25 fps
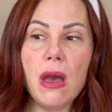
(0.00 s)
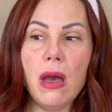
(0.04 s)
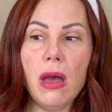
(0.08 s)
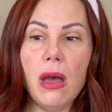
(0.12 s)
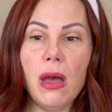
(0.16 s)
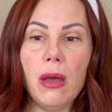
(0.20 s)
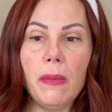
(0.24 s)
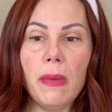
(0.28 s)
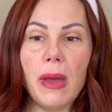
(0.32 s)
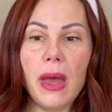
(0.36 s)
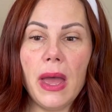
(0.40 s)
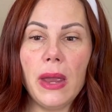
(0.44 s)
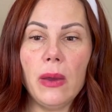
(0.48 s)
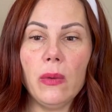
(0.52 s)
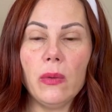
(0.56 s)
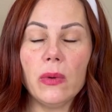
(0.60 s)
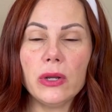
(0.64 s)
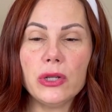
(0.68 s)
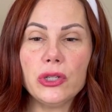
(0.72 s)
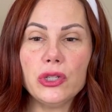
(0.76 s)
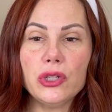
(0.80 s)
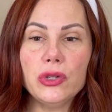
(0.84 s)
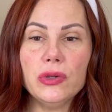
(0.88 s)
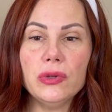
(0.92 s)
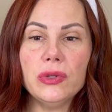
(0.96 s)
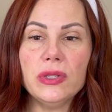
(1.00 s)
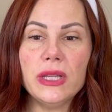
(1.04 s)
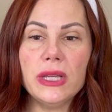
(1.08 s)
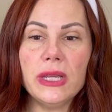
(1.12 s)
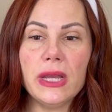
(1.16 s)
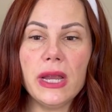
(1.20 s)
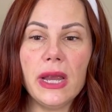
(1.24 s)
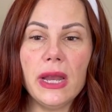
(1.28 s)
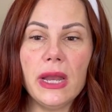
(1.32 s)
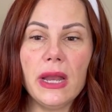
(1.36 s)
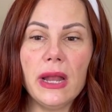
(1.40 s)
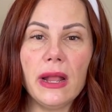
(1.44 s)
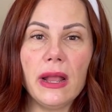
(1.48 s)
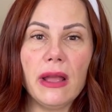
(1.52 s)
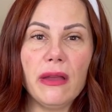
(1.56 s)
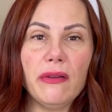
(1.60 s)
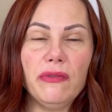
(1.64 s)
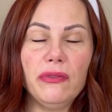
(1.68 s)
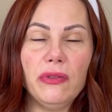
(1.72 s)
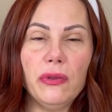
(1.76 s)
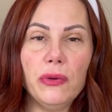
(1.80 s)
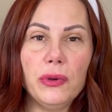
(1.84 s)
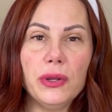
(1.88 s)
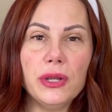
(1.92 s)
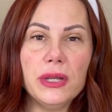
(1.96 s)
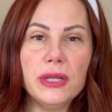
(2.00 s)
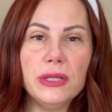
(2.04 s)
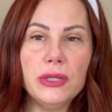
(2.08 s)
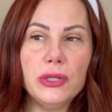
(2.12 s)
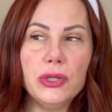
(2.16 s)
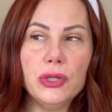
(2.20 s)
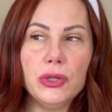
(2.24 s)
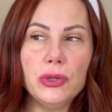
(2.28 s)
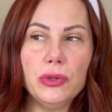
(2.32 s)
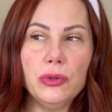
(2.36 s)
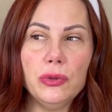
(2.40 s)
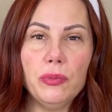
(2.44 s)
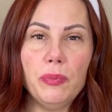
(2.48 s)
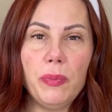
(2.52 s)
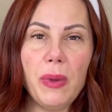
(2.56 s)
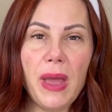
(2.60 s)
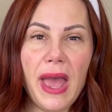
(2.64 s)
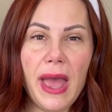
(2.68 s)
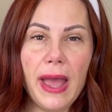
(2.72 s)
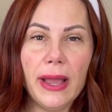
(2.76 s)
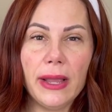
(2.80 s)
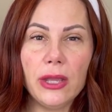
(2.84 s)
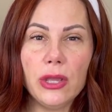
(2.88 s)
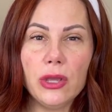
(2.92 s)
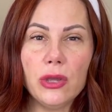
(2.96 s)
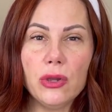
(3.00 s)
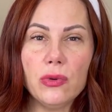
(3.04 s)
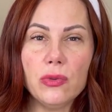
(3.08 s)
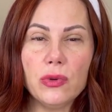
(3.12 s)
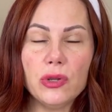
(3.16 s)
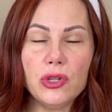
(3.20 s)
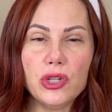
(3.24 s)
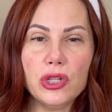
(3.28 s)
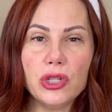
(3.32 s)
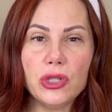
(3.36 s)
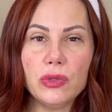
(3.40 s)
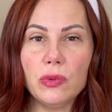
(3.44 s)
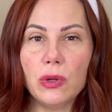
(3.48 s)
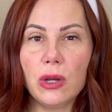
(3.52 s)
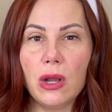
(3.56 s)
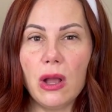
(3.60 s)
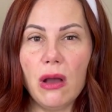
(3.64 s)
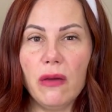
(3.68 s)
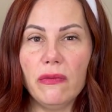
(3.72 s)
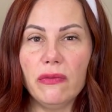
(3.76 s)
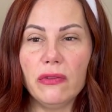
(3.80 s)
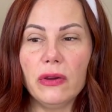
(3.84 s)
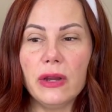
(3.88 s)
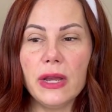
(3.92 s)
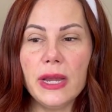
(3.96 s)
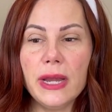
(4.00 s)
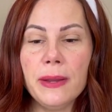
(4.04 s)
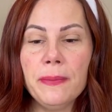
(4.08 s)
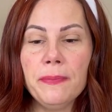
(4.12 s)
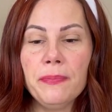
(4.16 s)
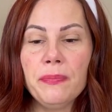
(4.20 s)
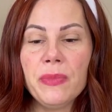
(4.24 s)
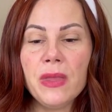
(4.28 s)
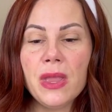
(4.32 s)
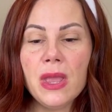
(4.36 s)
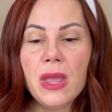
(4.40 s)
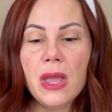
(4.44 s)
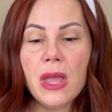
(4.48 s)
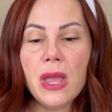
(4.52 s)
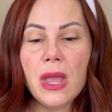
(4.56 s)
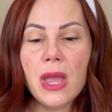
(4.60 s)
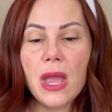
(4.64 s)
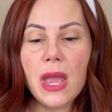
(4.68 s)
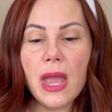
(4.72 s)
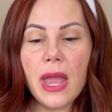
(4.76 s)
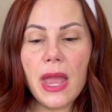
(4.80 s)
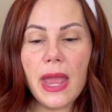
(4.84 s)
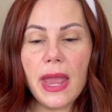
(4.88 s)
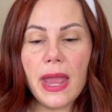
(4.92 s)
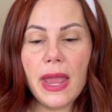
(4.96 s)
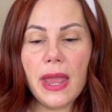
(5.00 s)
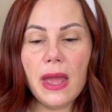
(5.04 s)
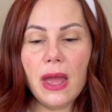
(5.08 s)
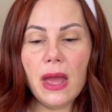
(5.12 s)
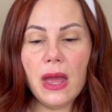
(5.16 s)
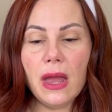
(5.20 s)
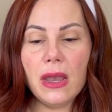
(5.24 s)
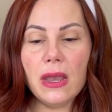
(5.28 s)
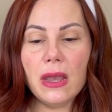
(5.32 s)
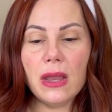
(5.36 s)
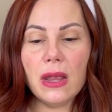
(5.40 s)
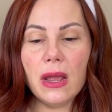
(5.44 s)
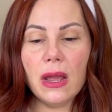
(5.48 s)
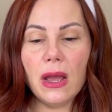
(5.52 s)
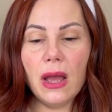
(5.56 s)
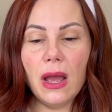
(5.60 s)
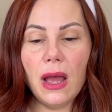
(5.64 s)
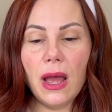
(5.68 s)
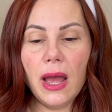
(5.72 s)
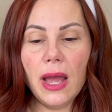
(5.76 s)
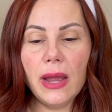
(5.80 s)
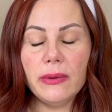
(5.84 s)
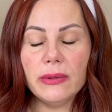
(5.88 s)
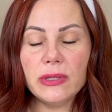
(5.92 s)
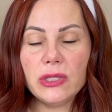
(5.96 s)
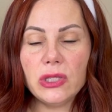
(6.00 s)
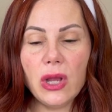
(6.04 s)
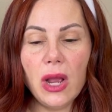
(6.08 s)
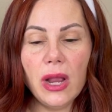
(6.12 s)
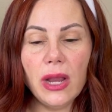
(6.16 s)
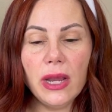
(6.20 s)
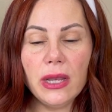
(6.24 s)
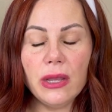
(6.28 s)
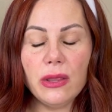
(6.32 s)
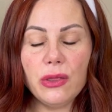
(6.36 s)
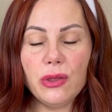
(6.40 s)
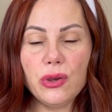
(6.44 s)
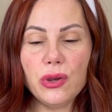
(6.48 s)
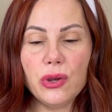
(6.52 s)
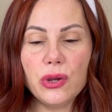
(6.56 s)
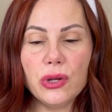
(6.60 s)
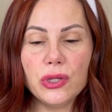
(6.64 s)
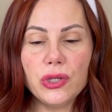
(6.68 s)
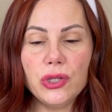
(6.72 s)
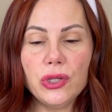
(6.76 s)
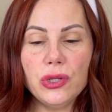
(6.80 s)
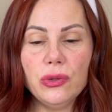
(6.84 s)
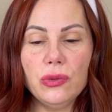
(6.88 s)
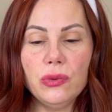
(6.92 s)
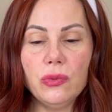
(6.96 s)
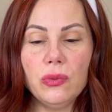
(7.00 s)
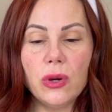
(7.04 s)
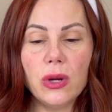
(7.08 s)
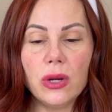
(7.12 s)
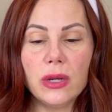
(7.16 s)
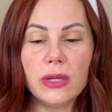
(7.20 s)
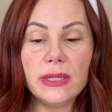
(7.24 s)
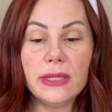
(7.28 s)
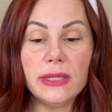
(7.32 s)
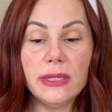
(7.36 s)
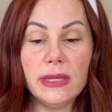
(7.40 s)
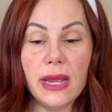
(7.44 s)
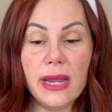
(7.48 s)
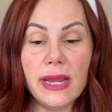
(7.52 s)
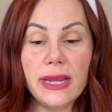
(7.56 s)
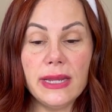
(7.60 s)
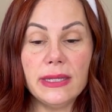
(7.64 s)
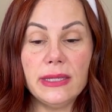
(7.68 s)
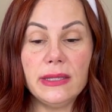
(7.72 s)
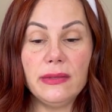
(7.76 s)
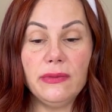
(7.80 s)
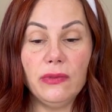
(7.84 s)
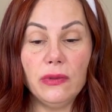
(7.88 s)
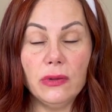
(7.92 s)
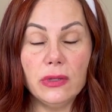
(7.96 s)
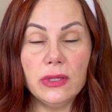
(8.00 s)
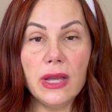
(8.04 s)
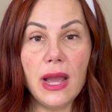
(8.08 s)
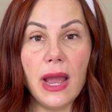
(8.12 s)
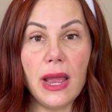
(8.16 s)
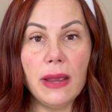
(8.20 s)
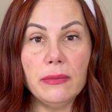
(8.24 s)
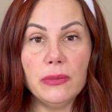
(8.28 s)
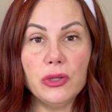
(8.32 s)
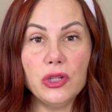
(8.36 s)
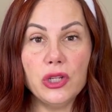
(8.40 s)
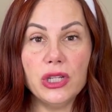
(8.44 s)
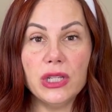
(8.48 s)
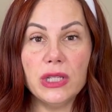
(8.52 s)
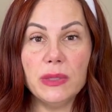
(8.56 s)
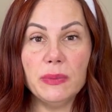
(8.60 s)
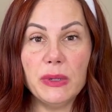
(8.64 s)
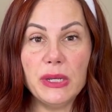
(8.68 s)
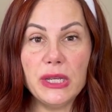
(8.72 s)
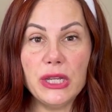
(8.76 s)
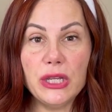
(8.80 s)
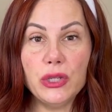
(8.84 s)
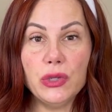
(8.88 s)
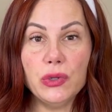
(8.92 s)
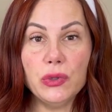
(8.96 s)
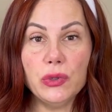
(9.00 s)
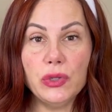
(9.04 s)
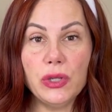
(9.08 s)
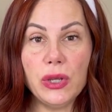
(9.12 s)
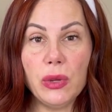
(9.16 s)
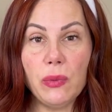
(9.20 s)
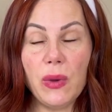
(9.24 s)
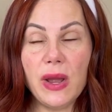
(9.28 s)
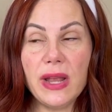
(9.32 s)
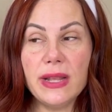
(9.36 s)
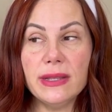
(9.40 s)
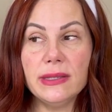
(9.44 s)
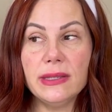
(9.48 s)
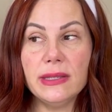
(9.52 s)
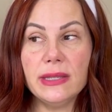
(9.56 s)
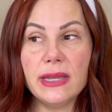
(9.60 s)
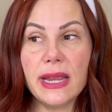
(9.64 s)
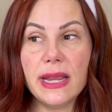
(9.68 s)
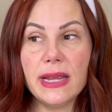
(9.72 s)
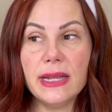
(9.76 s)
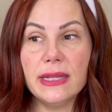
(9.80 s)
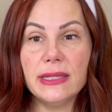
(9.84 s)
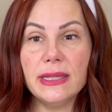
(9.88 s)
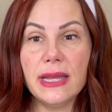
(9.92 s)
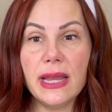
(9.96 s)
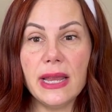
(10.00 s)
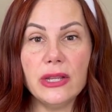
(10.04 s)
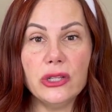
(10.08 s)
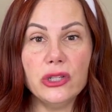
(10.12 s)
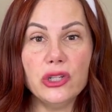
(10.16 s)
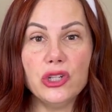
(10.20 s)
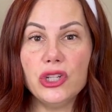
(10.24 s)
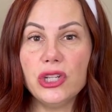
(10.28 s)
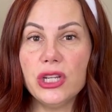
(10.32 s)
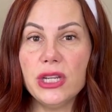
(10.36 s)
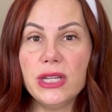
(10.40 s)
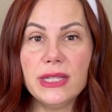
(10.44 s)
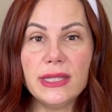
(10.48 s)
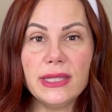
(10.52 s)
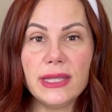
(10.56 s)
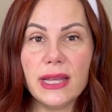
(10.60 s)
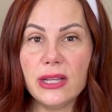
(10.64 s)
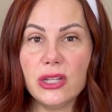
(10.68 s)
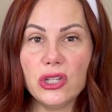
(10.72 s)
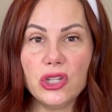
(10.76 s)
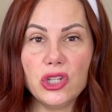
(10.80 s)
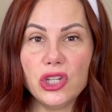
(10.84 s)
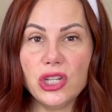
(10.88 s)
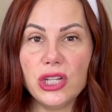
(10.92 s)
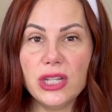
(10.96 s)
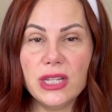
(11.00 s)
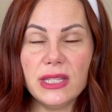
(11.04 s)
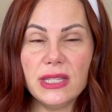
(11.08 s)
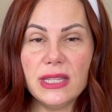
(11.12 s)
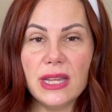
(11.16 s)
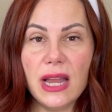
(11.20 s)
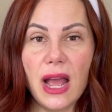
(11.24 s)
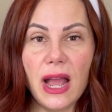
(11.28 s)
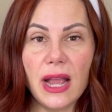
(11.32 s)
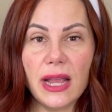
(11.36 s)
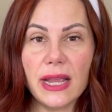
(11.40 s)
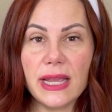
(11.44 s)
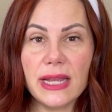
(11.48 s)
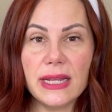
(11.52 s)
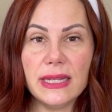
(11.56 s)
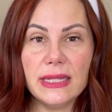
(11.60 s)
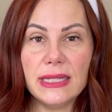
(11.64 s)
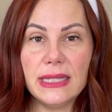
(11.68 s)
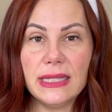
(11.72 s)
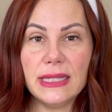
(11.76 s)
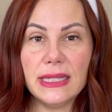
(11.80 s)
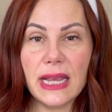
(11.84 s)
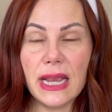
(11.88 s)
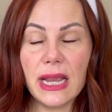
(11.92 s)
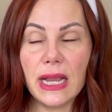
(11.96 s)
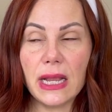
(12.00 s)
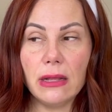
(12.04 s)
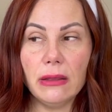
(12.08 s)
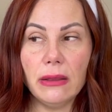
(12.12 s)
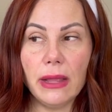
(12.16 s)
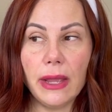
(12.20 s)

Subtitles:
I worked Tuesday night. I got floated to PACU, which is recovery. And I was talking to the nurse who works nights full time. She does Monday, Tuesday, Wednesdays. And she said she does not get sick.